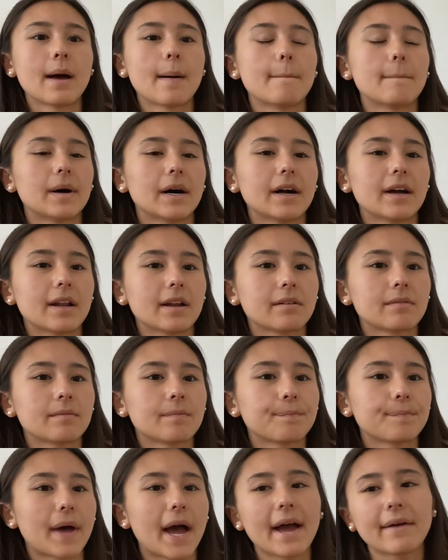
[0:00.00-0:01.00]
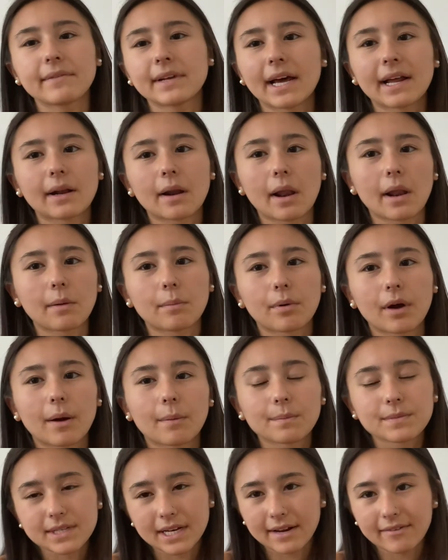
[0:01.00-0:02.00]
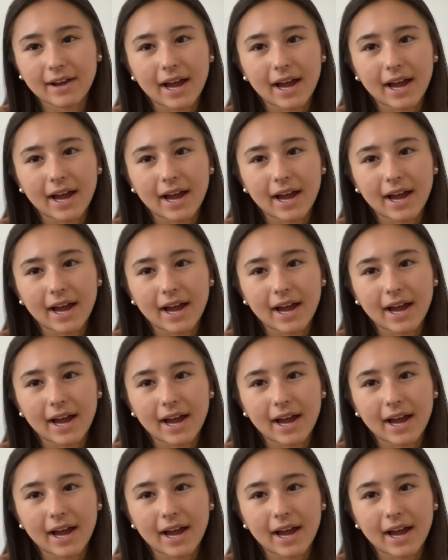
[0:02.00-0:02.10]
but I haven't had any problems and I've